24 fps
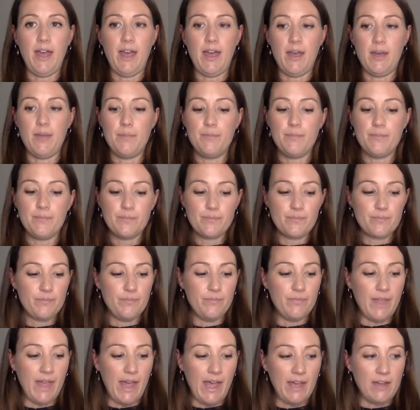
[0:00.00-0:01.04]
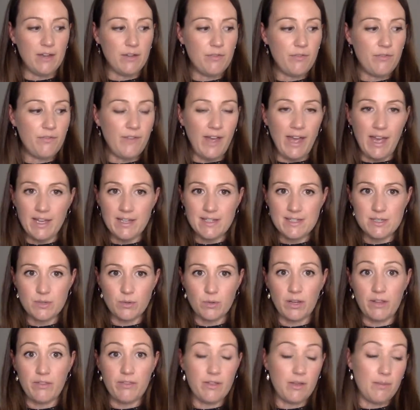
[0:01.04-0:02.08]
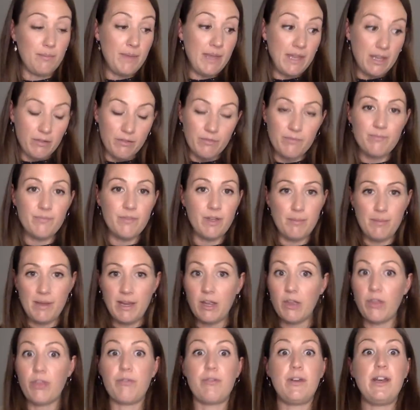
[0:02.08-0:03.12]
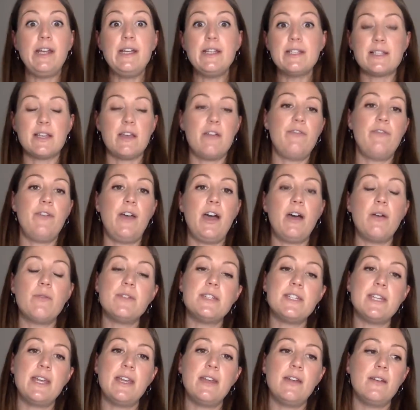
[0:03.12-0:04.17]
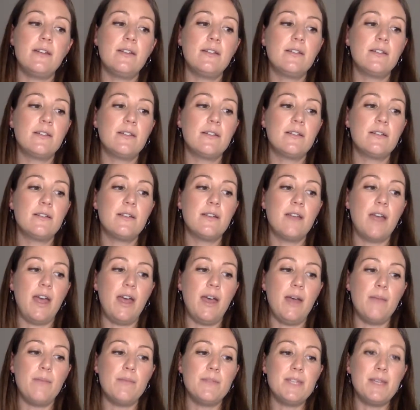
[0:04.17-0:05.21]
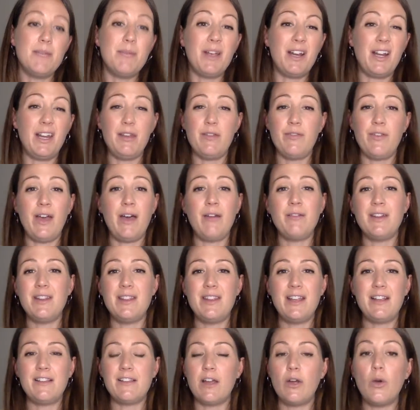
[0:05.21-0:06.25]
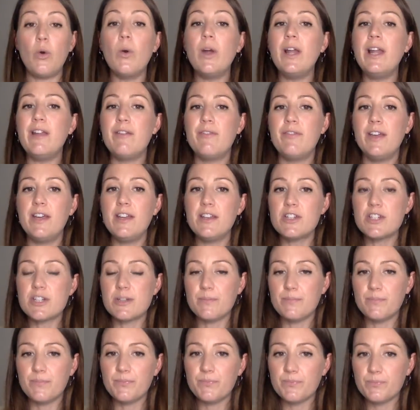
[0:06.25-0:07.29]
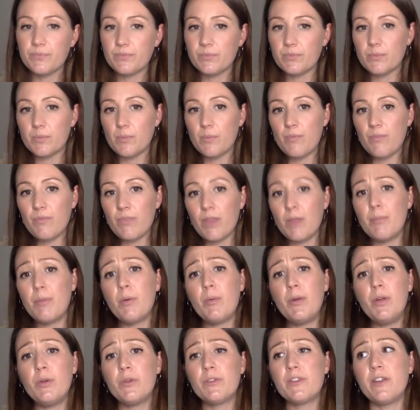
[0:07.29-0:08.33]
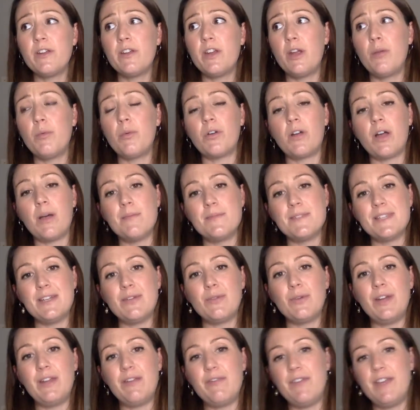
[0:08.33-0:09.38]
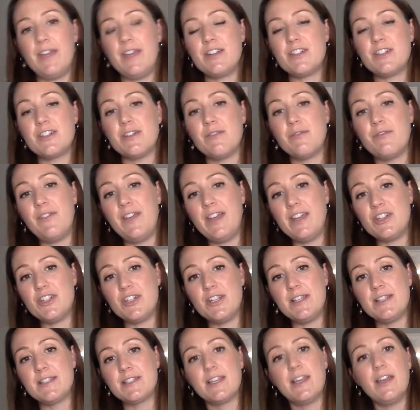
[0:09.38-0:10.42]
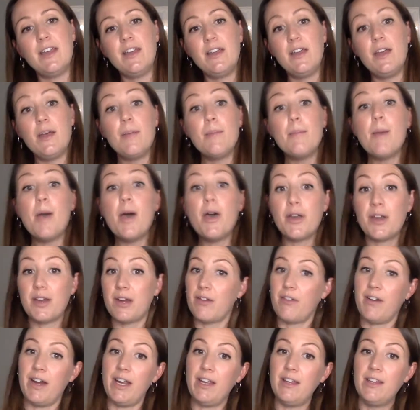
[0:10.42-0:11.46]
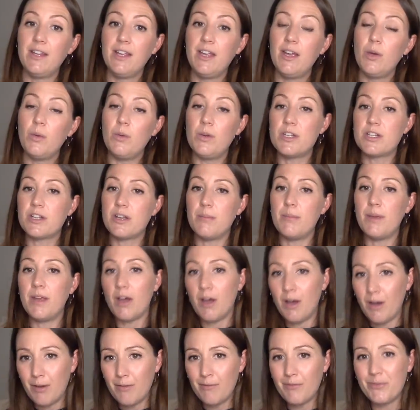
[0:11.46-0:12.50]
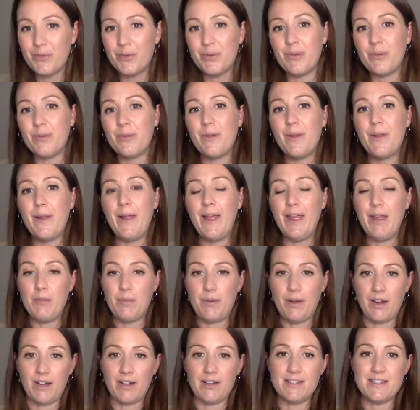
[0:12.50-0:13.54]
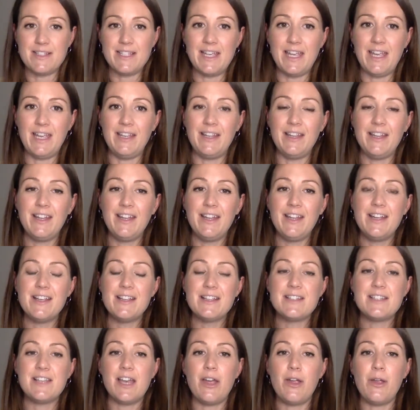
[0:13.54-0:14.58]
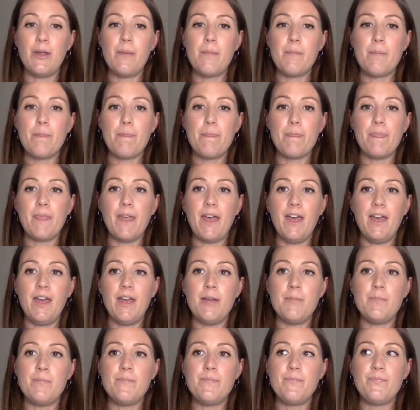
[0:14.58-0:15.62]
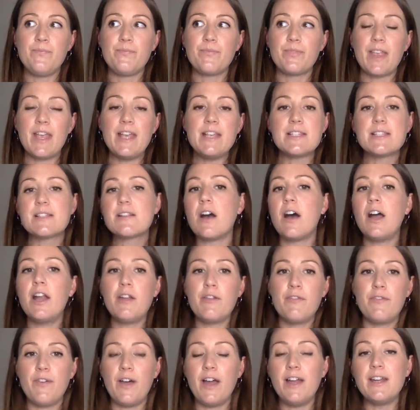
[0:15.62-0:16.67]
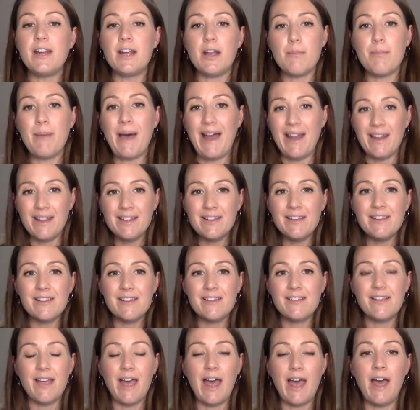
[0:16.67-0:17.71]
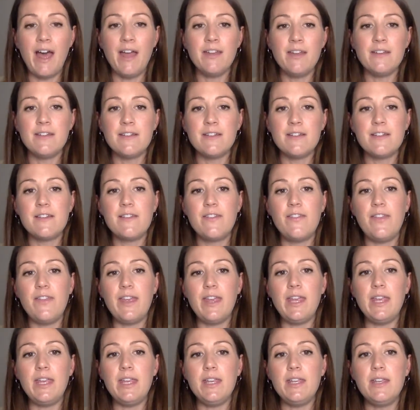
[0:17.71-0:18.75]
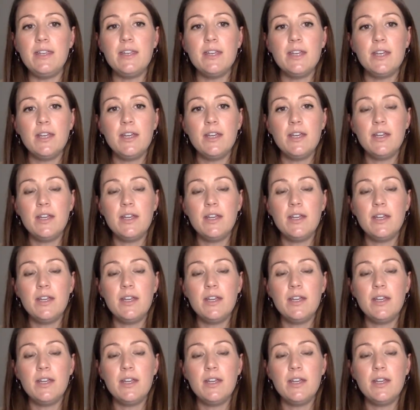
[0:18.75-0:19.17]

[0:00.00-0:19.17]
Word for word: Um, and fat or like omega omega 3s are found in um, typically found in things like oily fish but we also know what comes in oily fish and fish is mercury which can be harmful in pregnancy so um, it's kind of finding a balance and the